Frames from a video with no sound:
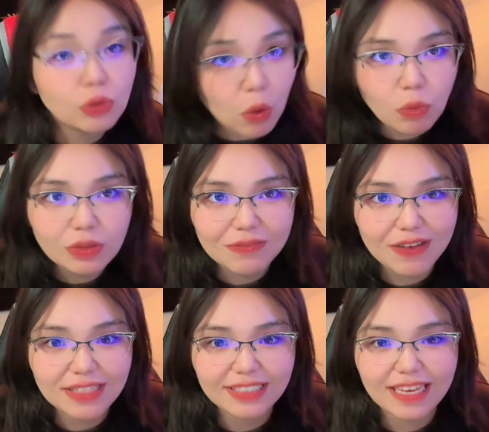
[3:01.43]
who only
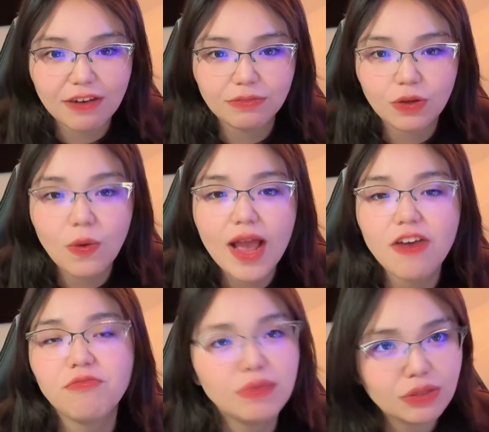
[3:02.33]
found the count. OF
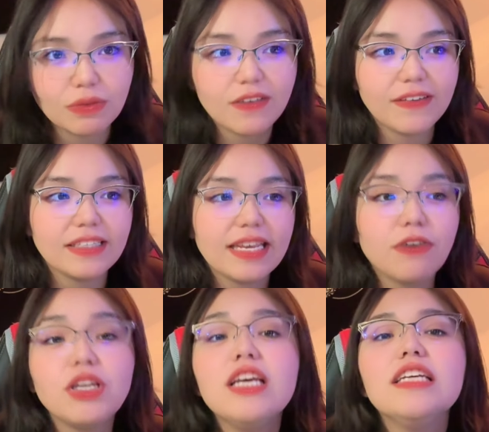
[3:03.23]
oh, means only found the
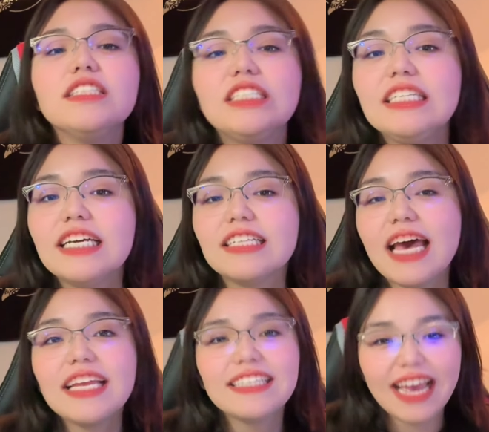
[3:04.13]
count. She does.
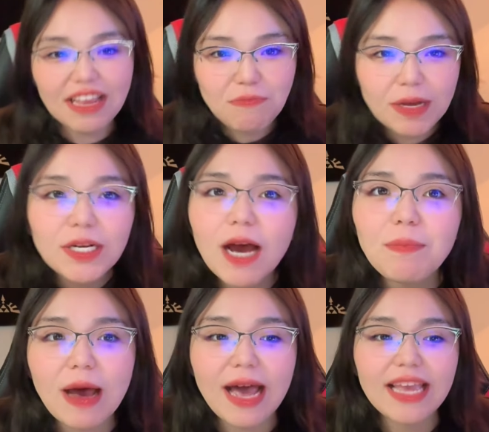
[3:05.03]
I, I went
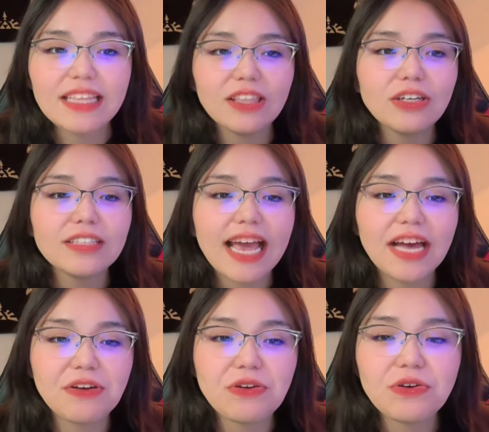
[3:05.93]
up, I looked
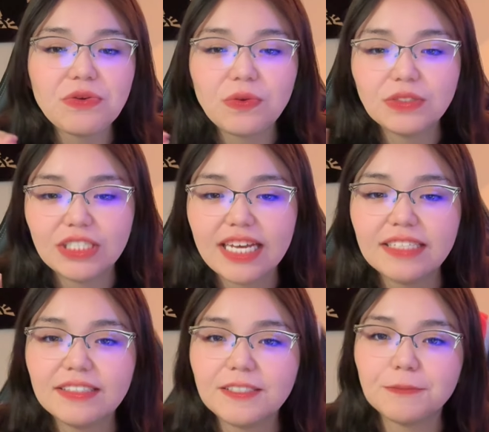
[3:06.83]
at who, she
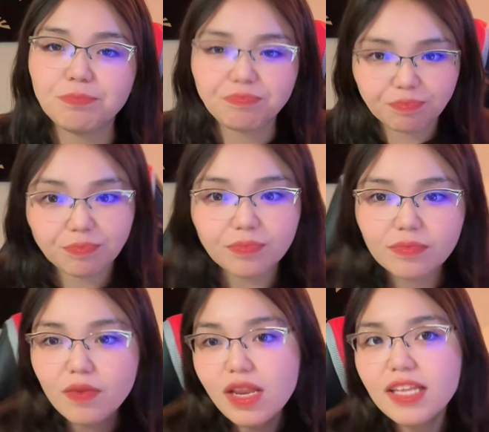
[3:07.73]
has a
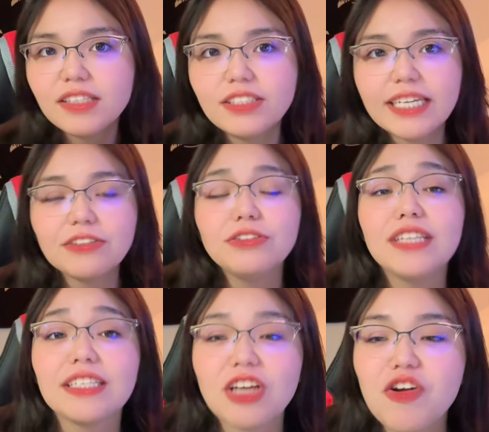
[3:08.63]
she has a
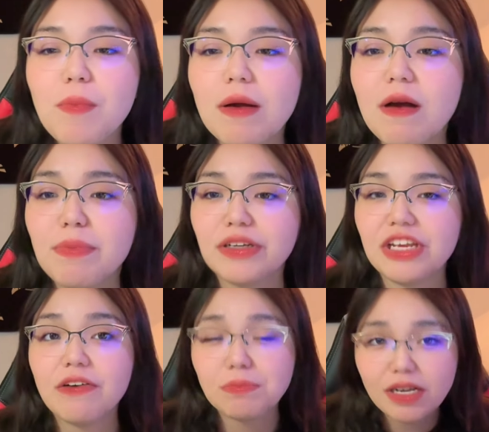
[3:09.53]
TikTok about up on
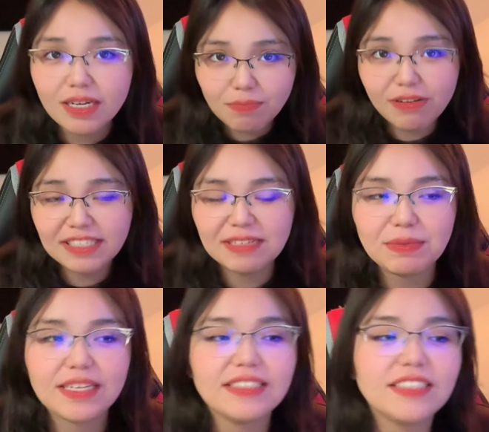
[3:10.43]
here. I'm not gonna post it
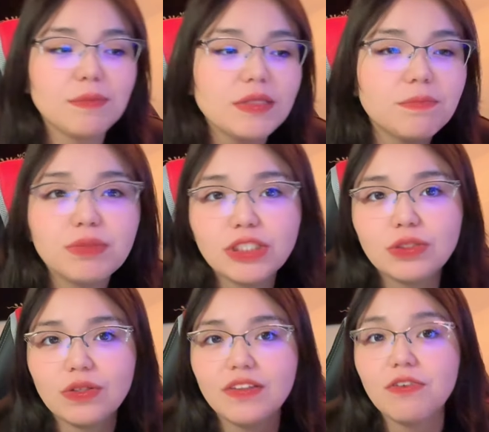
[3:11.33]
because some of the
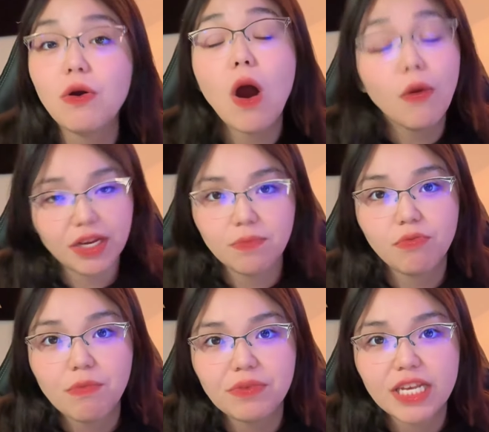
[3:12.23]
pictures on there are
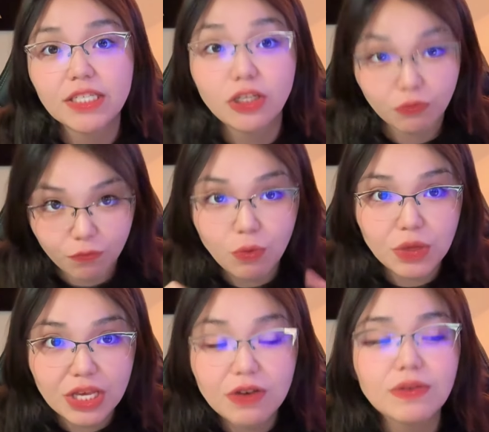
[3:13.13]
inappropriate
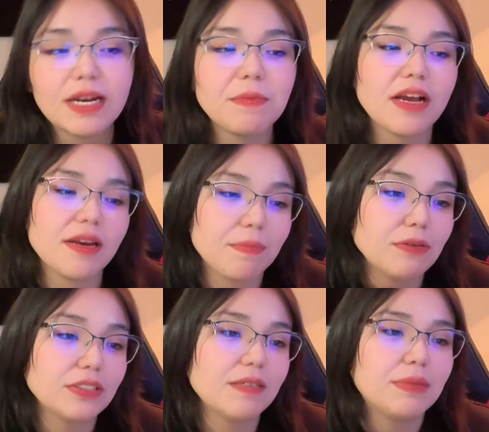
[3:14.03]
faux heel, and I'm not gonna
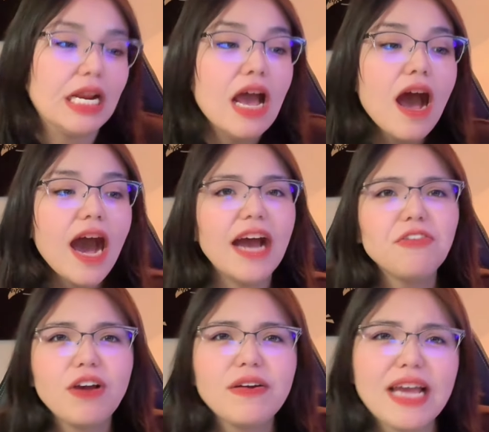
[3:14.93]
post it. But I
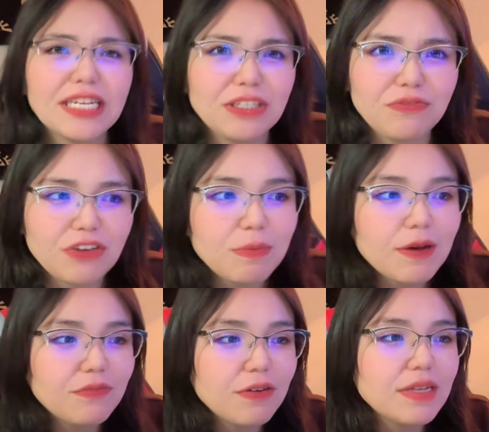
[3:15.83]
don't know how I actually feel
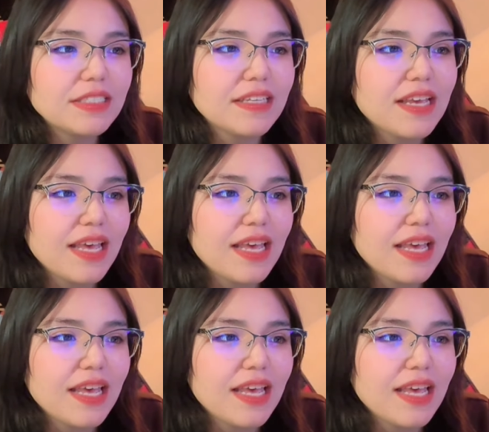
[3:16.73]
about faux